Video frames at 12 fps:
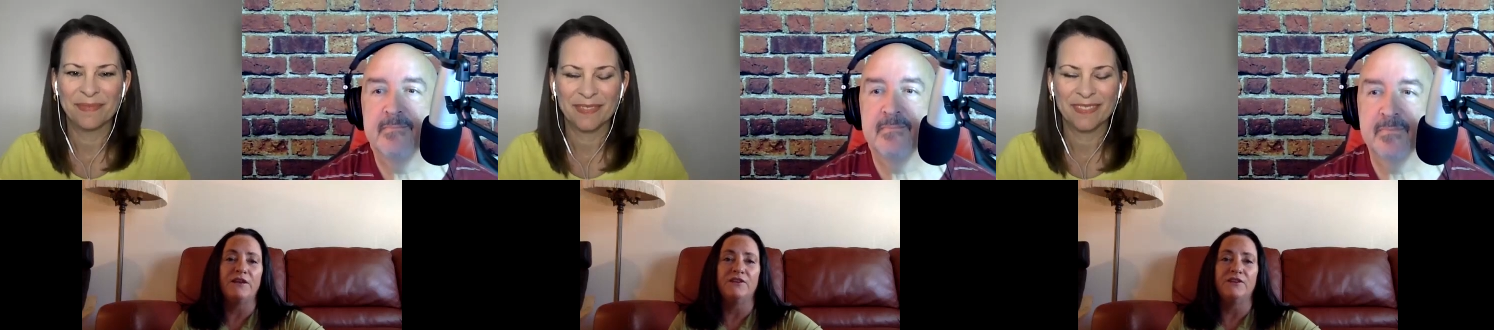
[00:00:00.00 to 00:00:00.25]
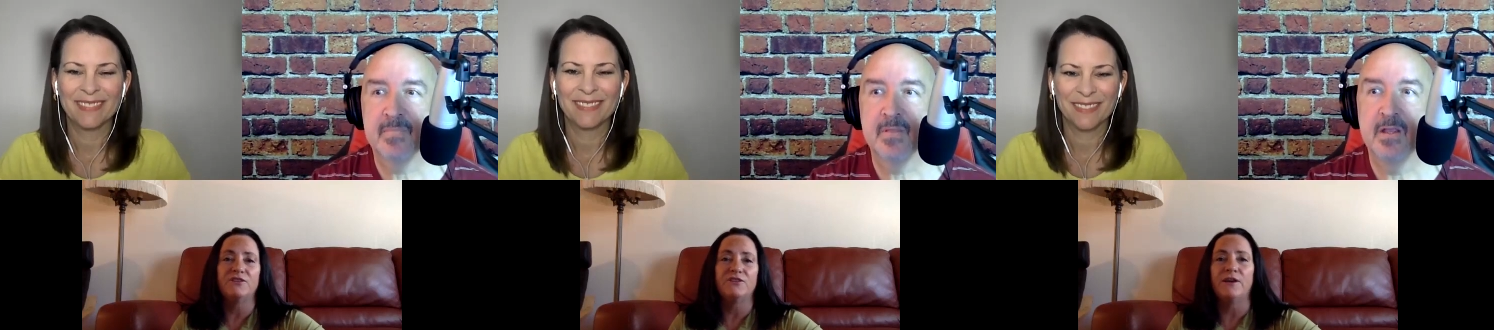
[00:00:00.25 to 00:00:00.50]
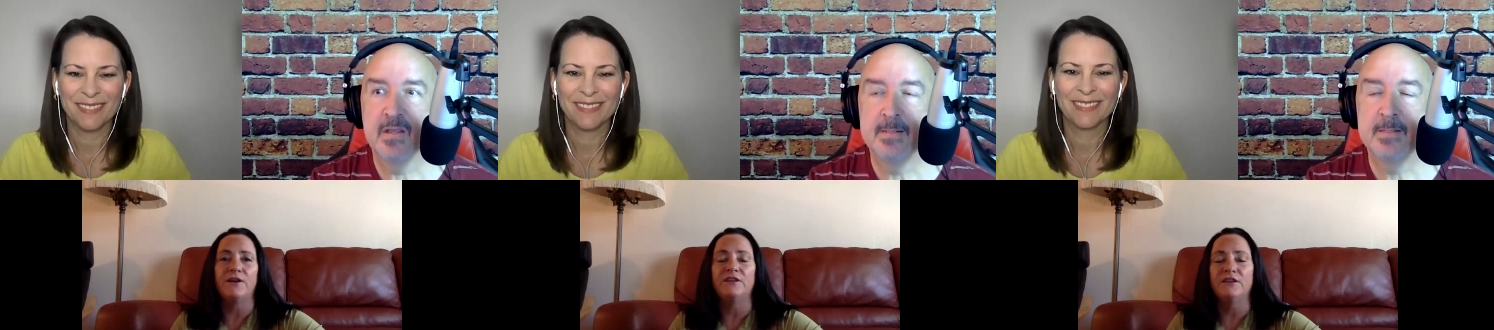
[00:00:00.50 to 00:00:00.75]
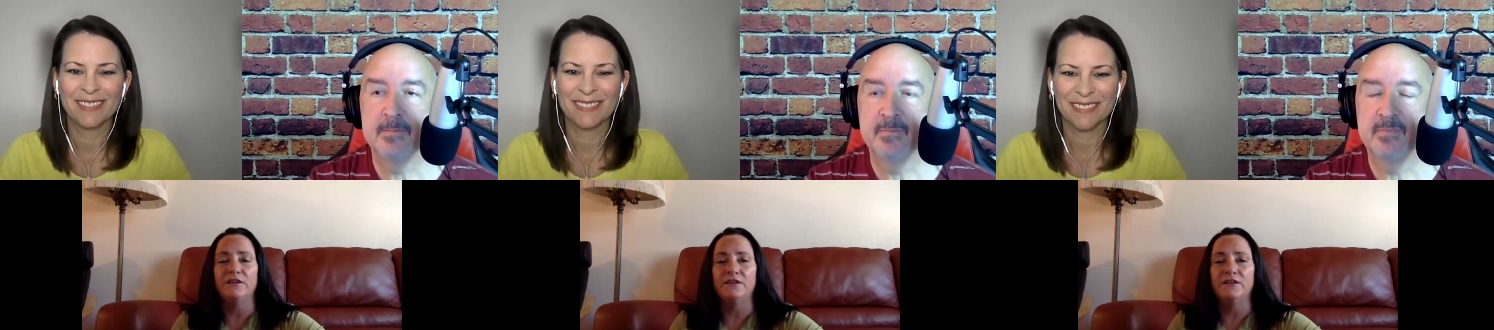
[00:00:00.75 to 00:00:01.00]
Speaker 1: So I
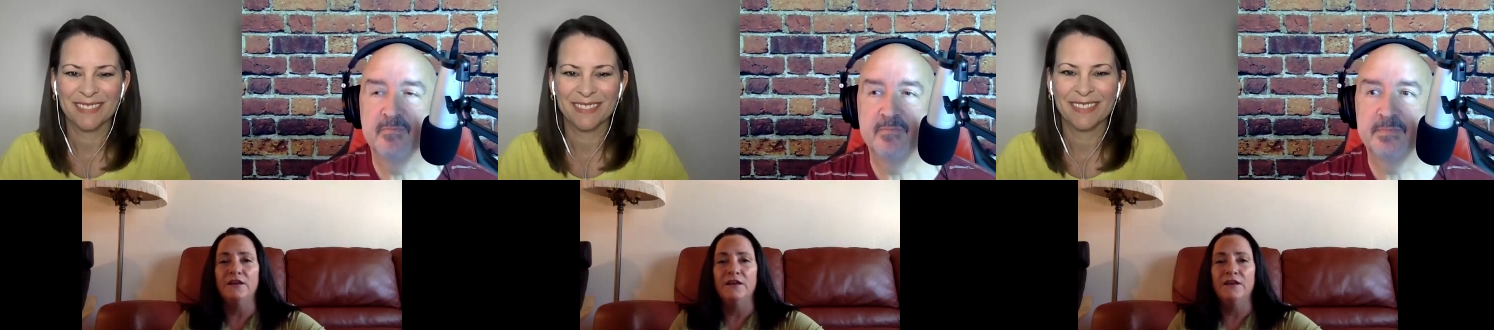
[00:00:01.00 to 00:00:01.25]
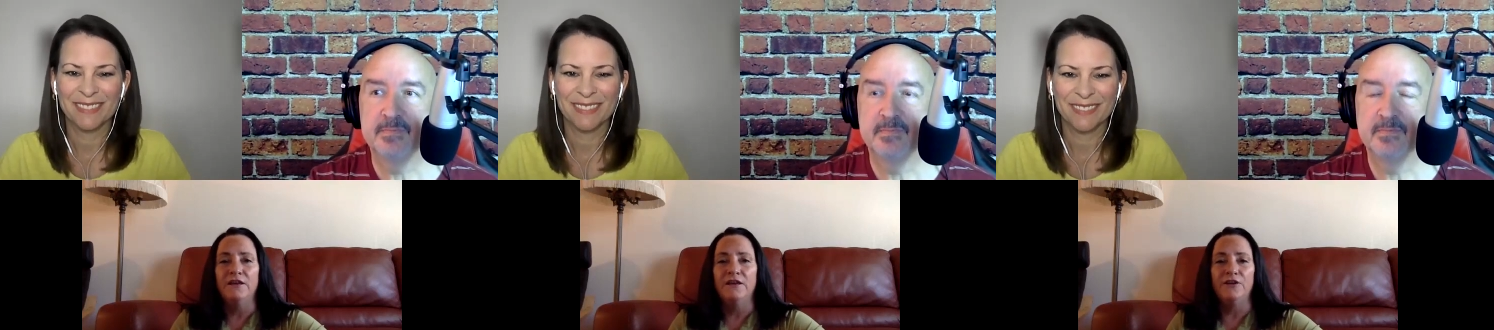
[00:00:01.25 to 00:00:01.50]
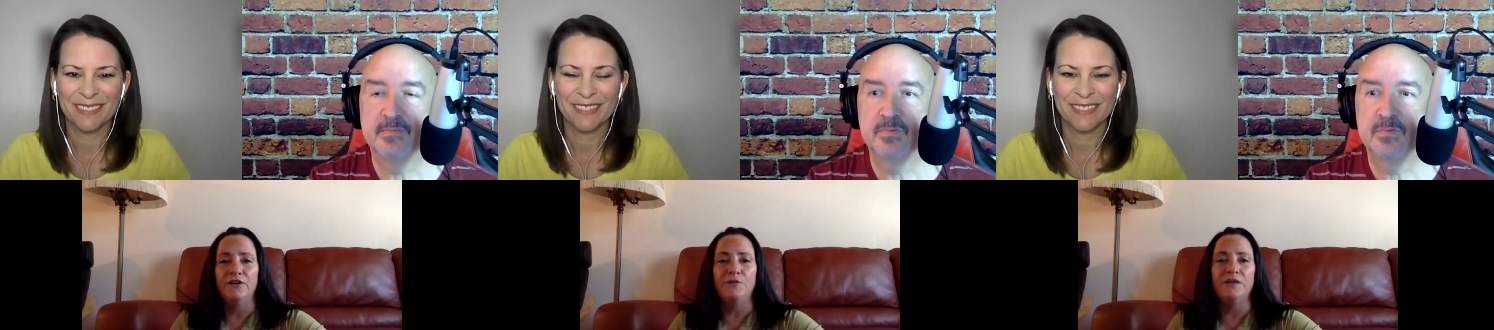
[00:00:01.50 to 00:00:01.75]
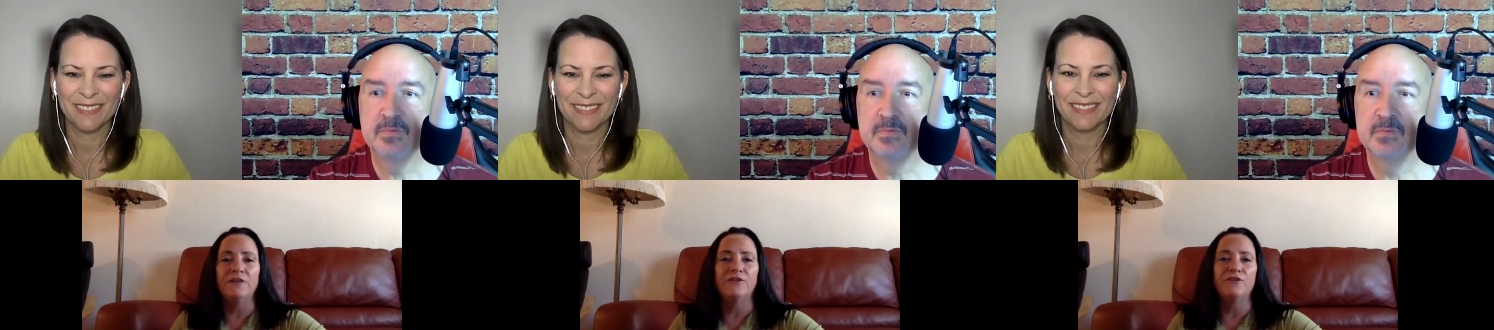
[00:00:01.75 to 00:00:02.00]
think it'll be
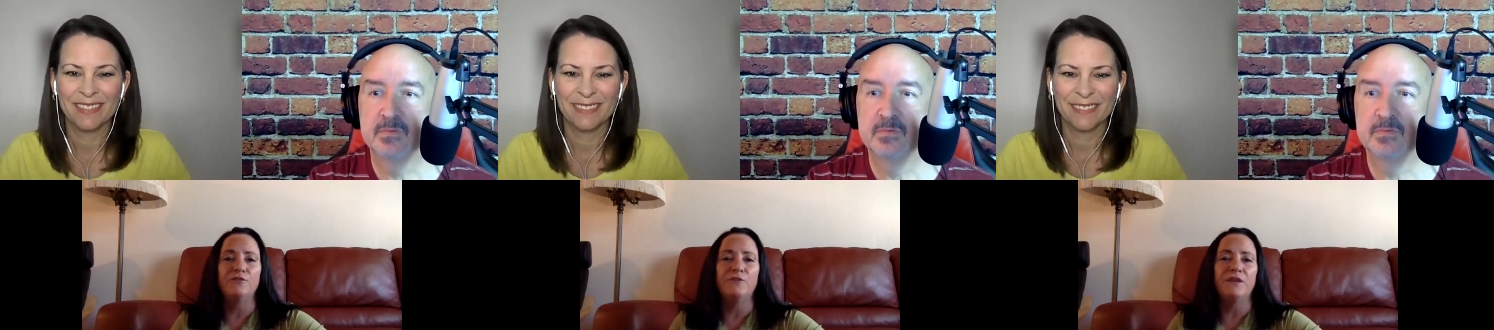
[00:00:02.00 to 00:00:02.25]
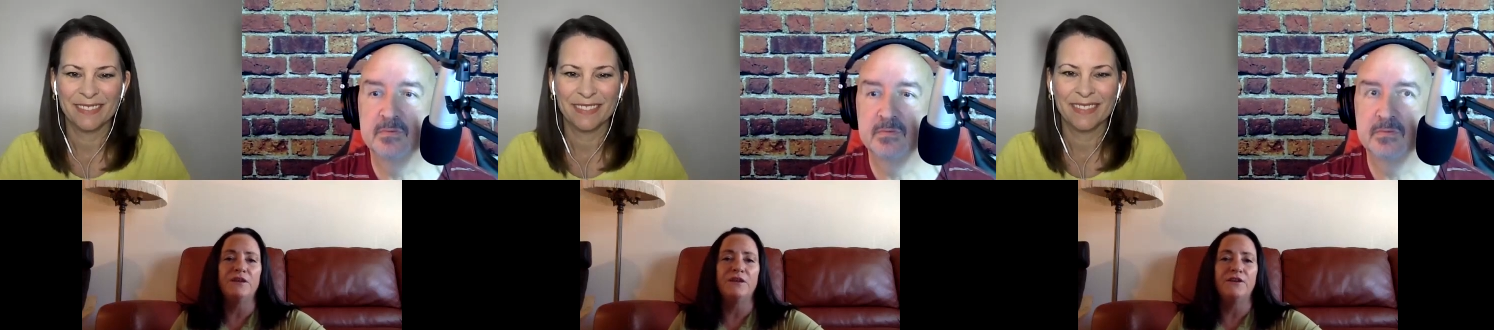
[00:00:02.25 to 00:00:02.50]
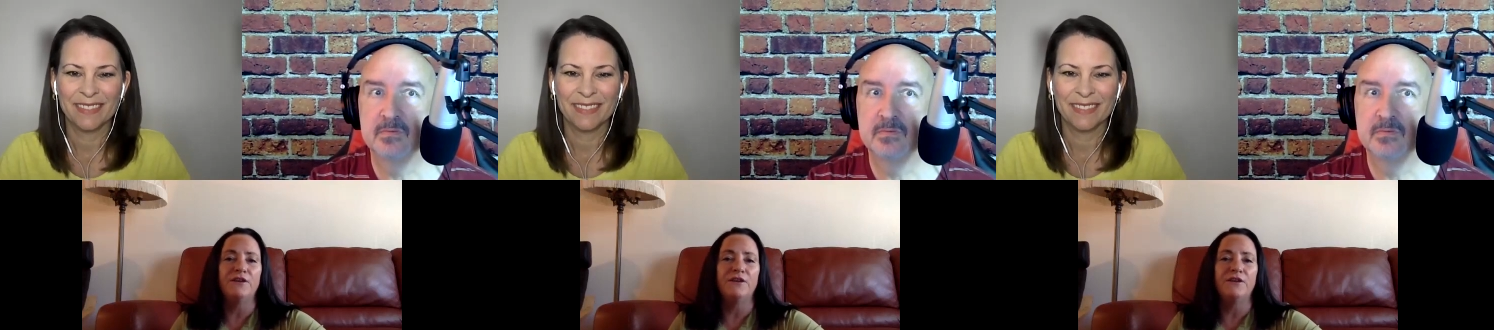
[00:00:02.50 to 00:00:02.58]
a little bit of